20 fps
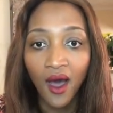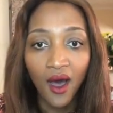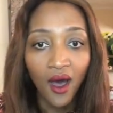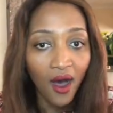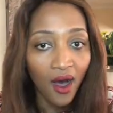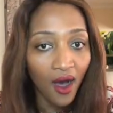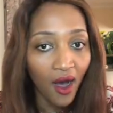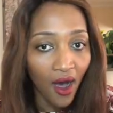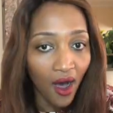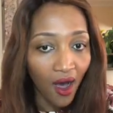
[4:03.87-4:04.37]

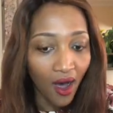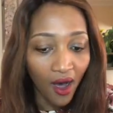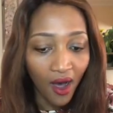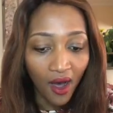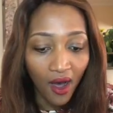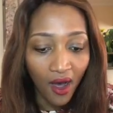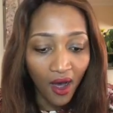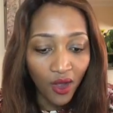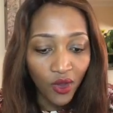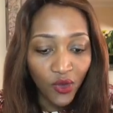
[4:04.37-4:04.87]

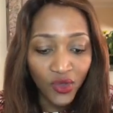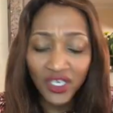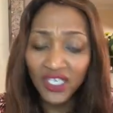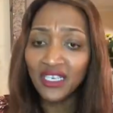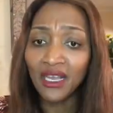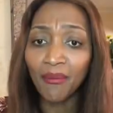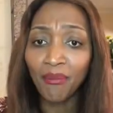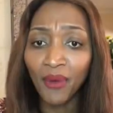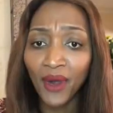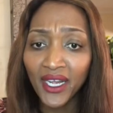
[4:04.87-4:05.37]
You didn't
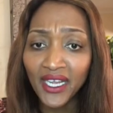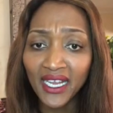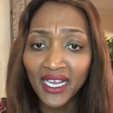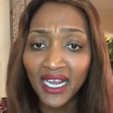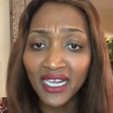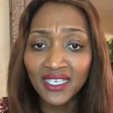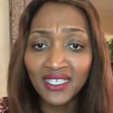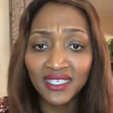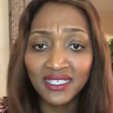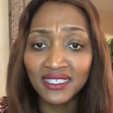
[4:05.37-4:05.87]
appoint a
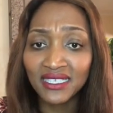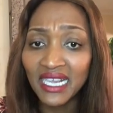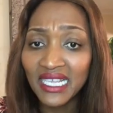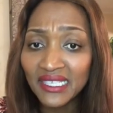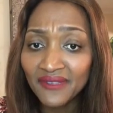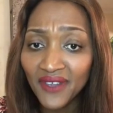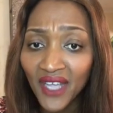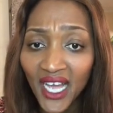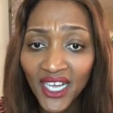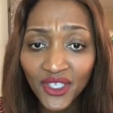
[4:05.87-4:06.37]

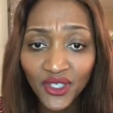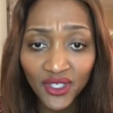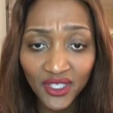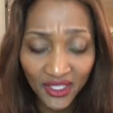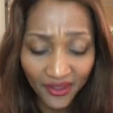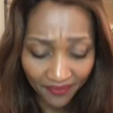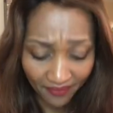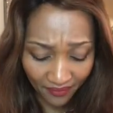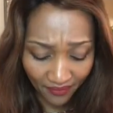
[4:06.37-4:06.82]
transfer attorney.